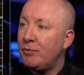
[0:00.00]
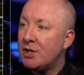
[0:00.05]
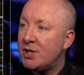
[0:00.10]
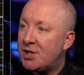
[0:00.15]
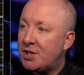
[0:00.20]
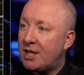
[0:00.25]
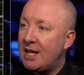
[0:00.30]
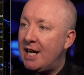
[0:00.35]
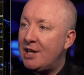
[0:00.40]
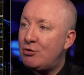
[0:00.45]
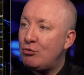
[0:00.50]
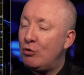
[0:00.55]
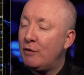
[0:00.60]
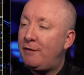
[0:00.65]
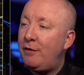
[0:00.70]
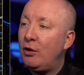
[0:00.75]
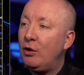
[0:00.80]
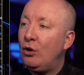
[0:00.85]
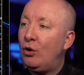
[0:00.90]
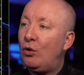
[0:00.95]

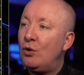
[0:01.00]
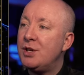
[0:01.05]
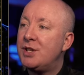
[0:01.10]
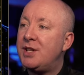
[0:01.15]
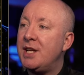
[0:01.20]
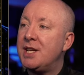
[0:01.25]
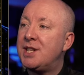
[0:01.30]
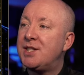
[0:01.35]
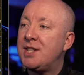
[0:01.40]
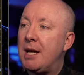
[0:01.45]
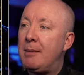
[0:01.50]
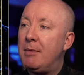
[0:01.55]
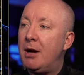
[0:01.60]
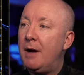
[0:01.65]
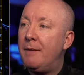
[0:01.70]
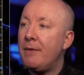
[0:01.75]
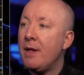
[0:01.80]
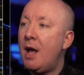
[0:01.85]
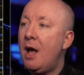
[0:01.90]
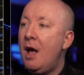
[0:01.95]
scheduled for launch this
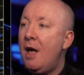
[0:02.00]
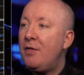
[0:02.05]
summer.